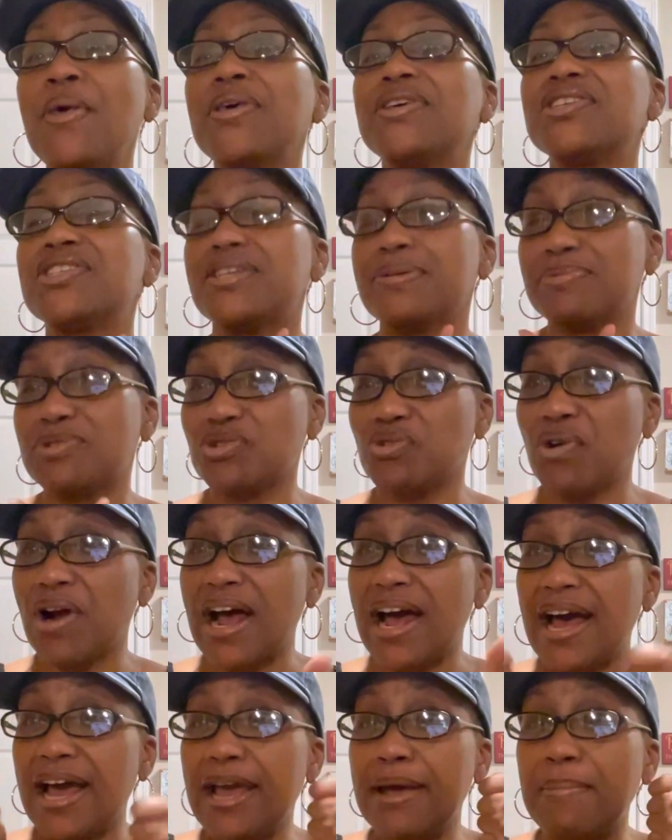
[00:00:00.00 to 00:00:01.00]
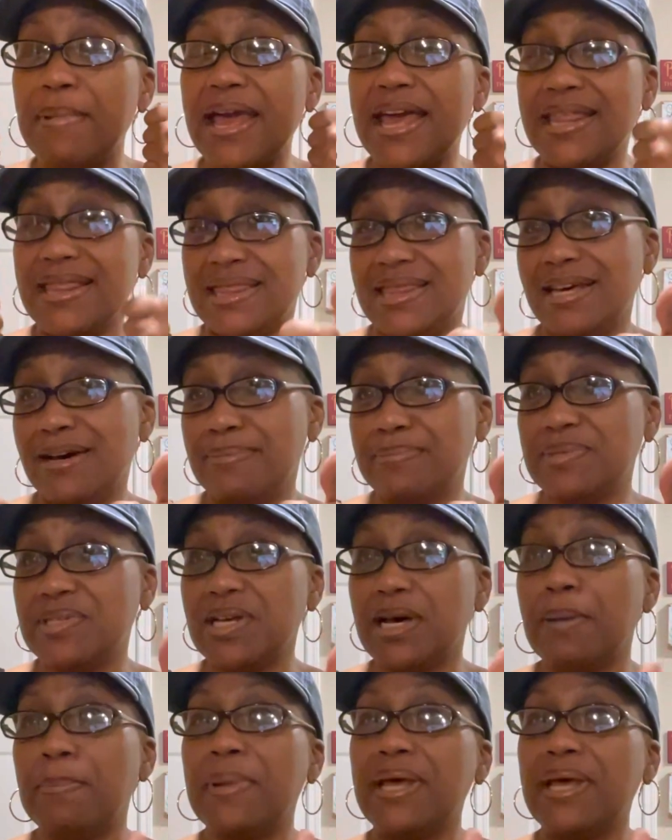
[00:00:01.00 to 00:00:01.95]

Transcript: subscribe and thumbs up